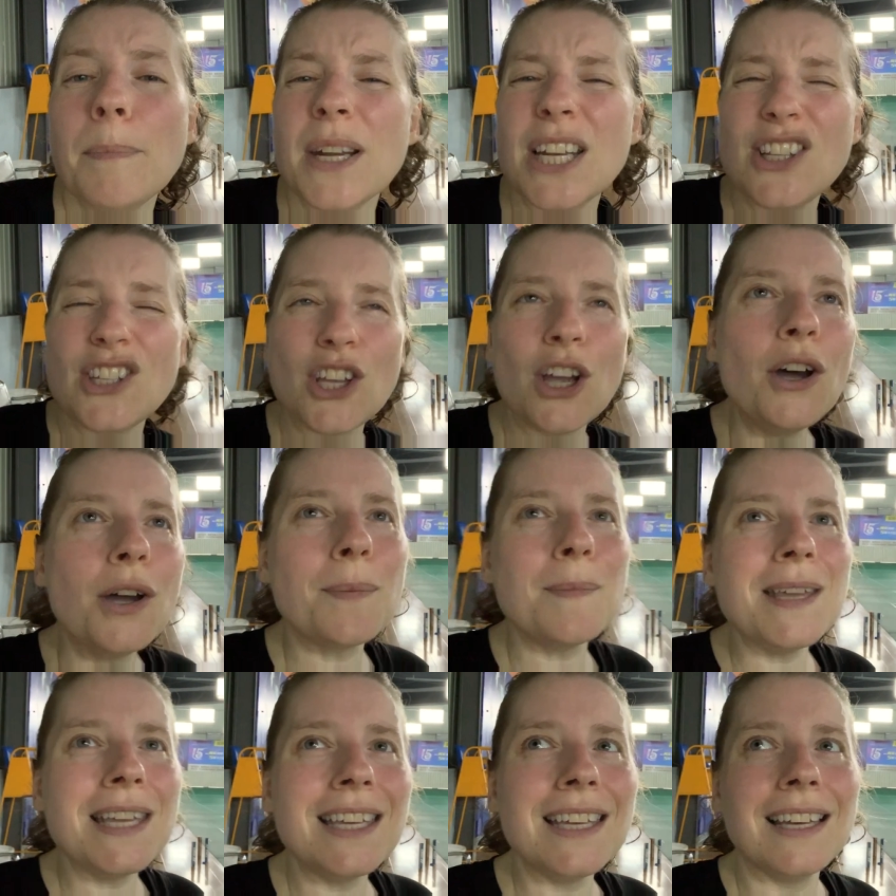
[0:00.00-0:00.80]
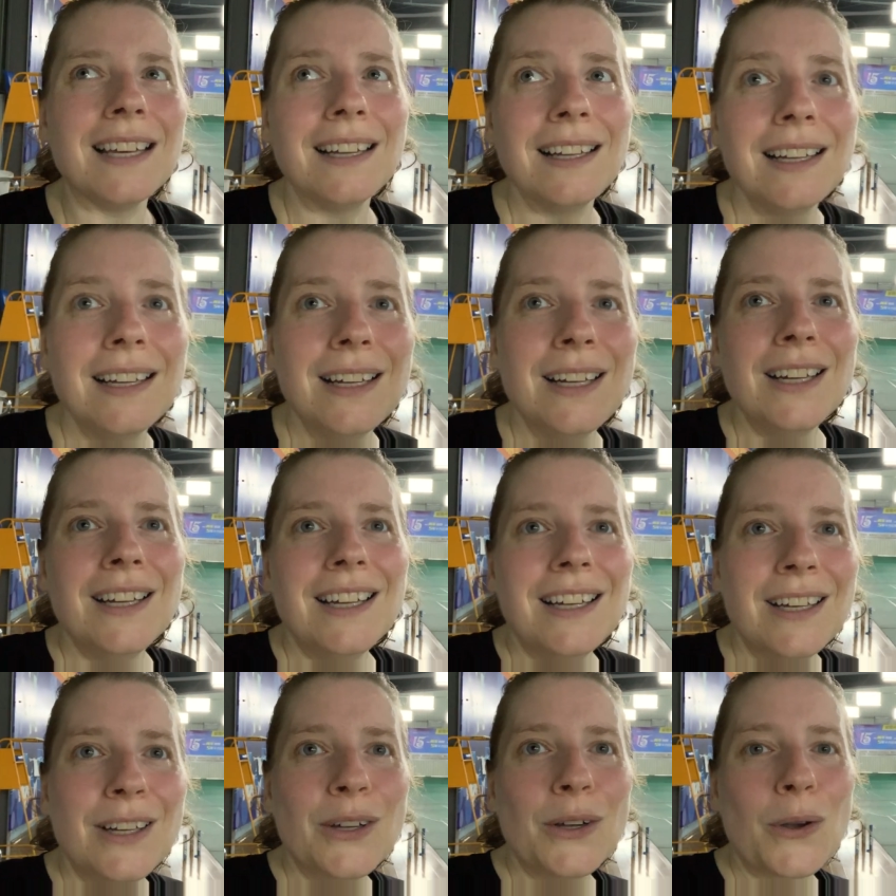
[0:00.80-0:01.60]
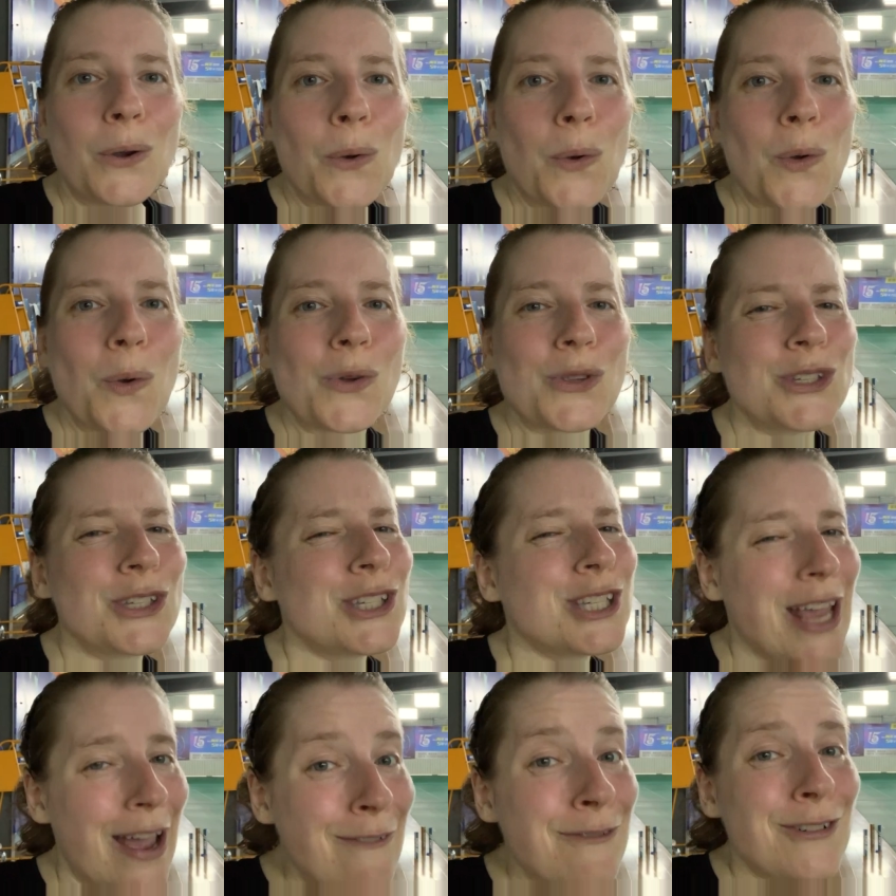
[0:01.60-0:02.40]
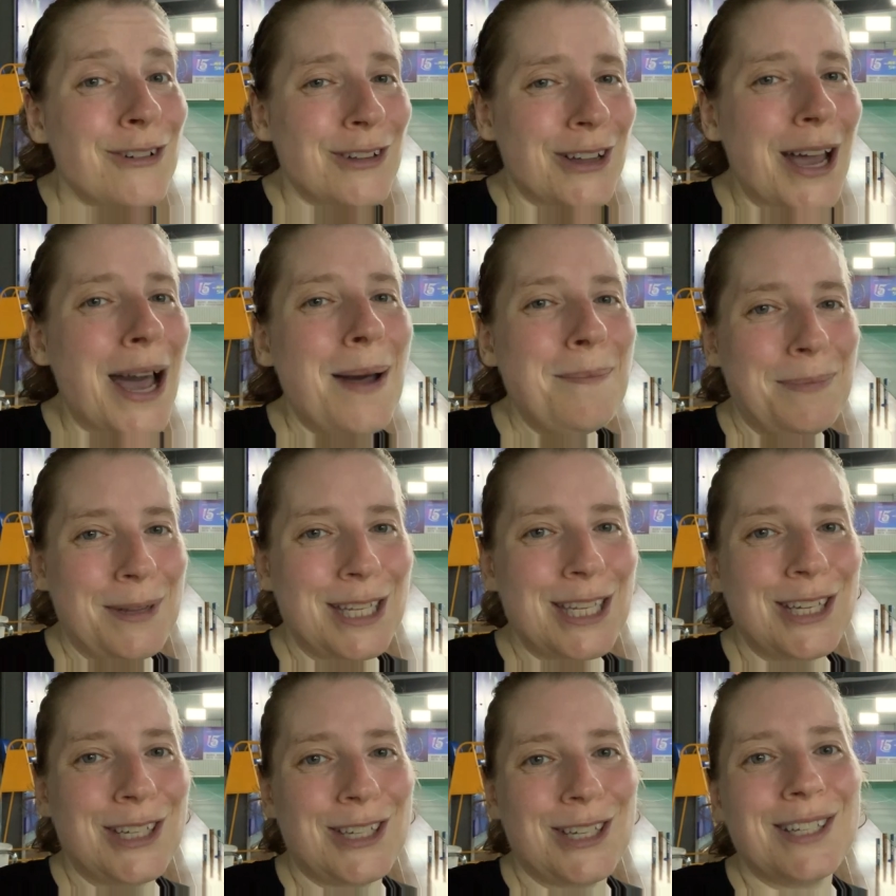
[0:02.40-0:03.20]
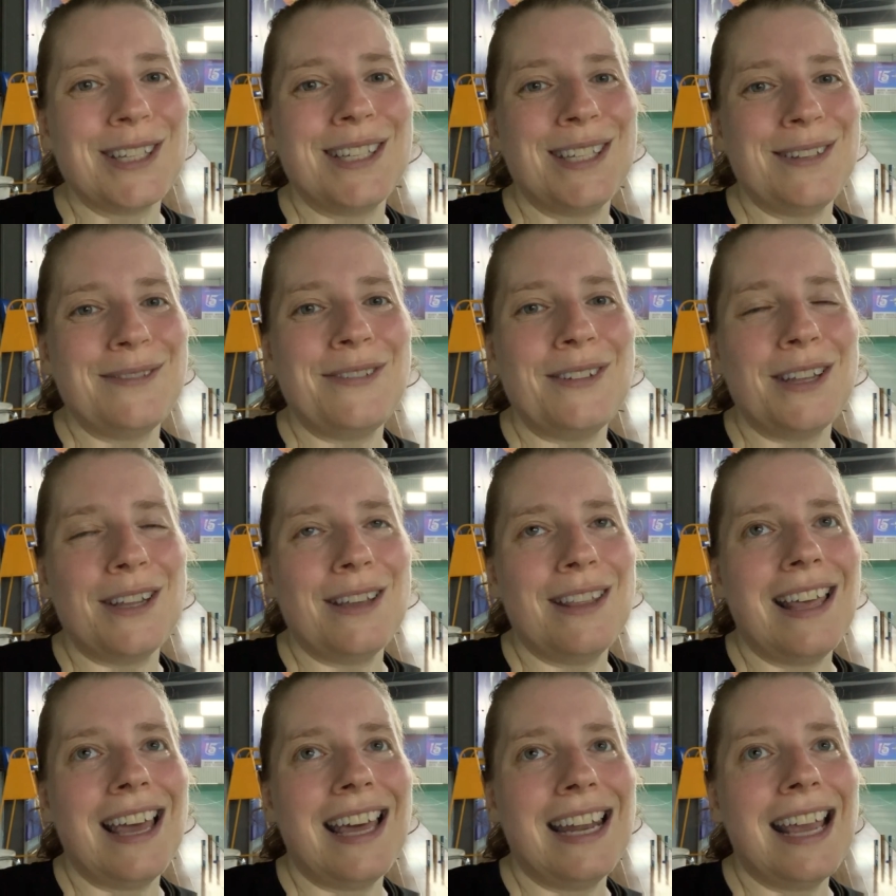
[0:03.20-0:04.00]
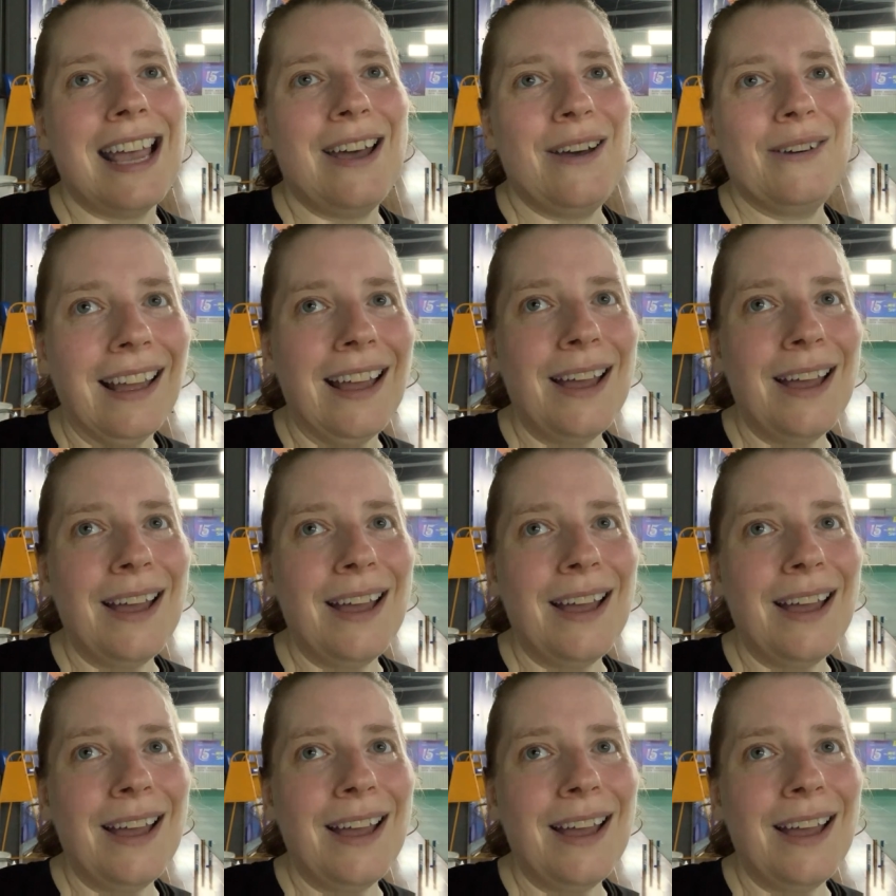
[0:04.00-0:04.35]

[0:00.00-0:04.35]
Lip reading: But it took me several competitions to figure that out.